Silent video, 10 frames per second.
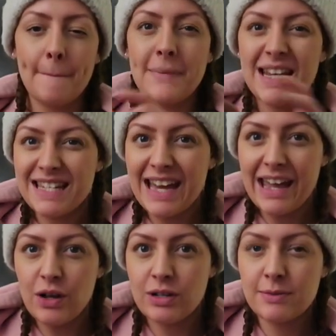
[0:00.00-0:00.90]

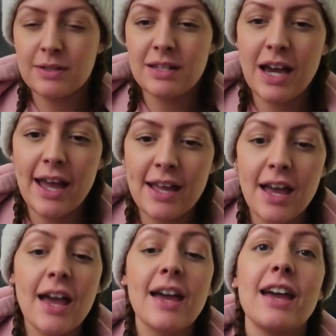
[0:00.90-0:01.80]
midday Christmas day
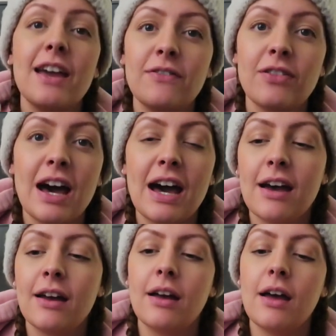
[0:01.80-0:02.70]
if
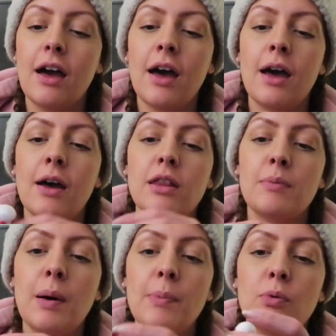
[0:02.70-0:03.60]
that uh, the
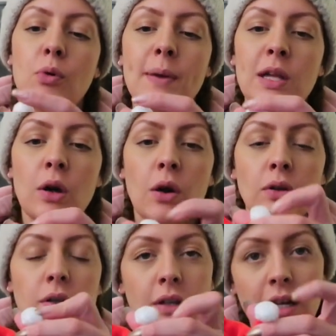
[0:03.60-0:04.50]
bobble will be
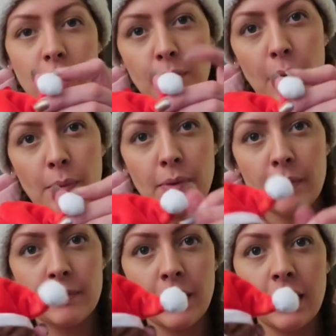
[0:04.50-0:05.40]
gone the little
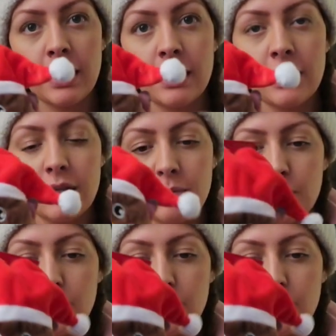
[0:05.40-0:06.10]
pom-pom thing that